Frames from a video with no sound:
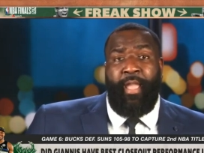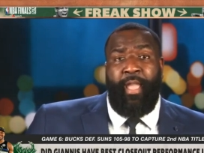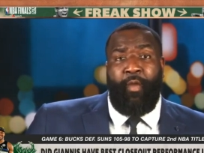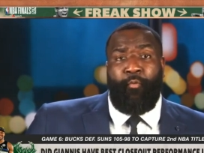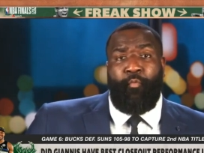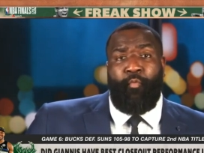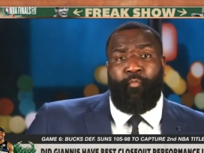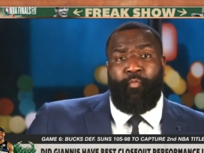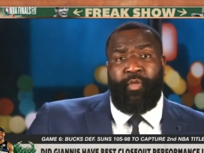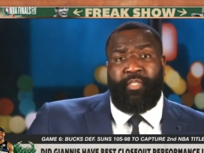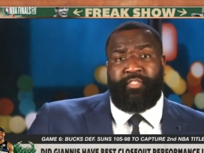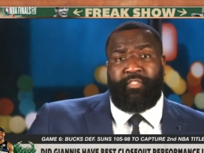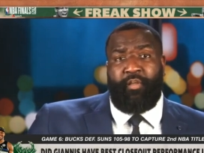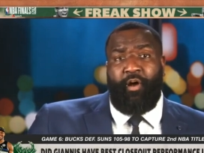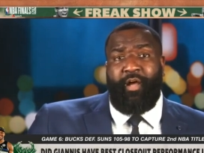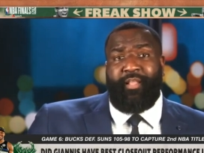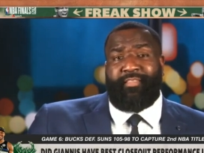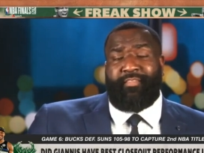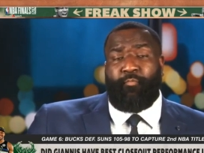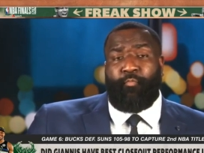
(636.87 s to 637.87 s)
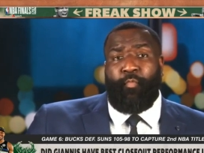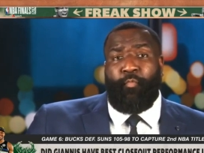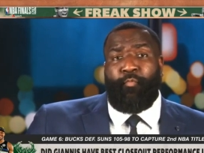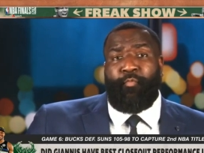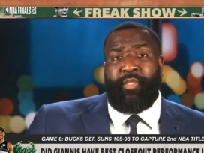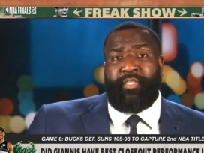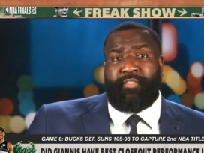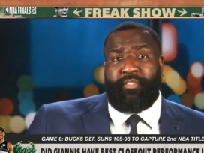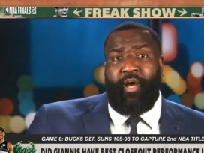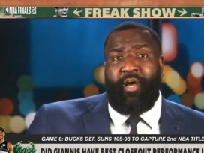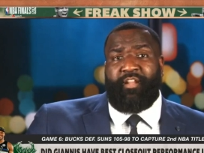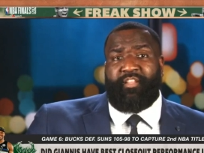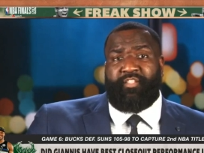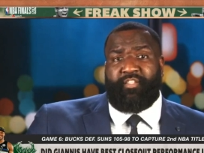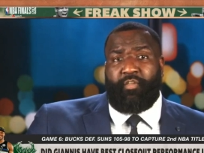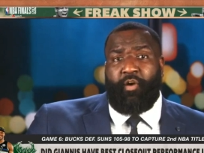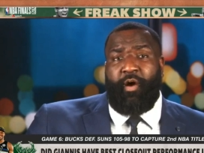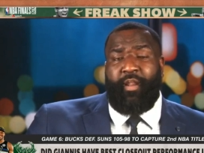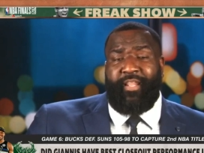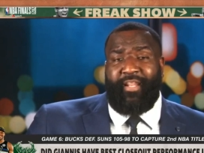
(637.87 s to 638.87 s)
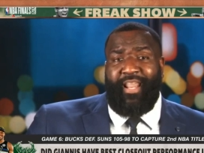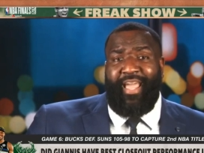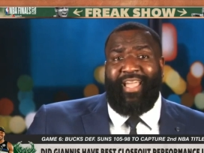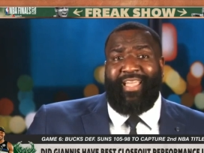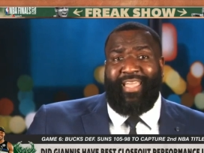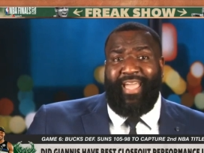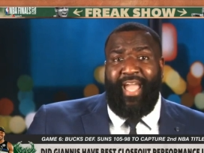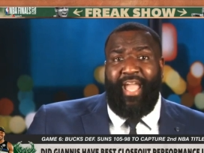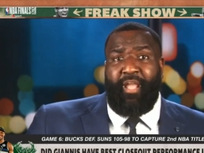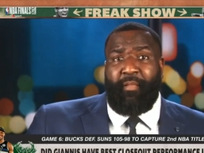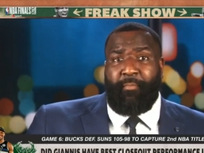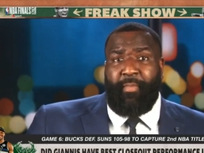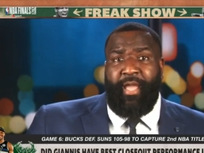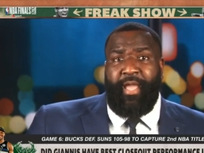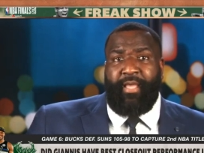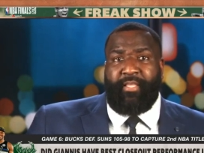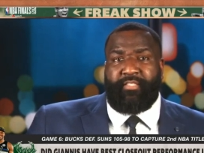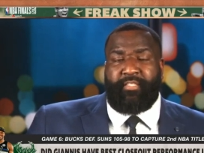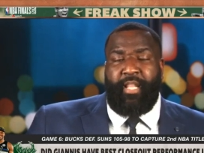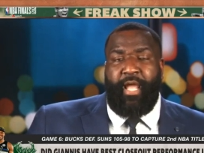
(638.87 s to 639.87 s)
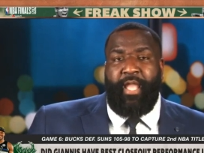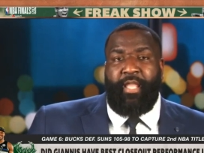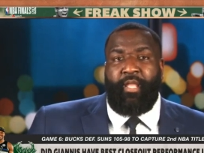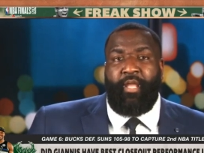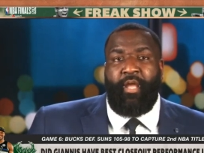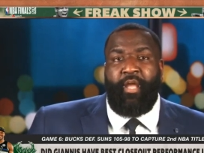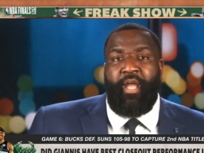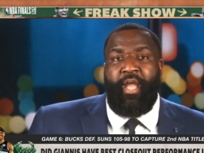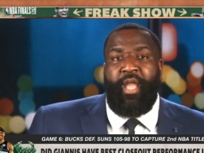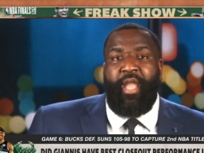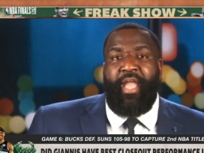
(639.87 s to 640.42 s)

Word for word: And when we start when we started started that game last night,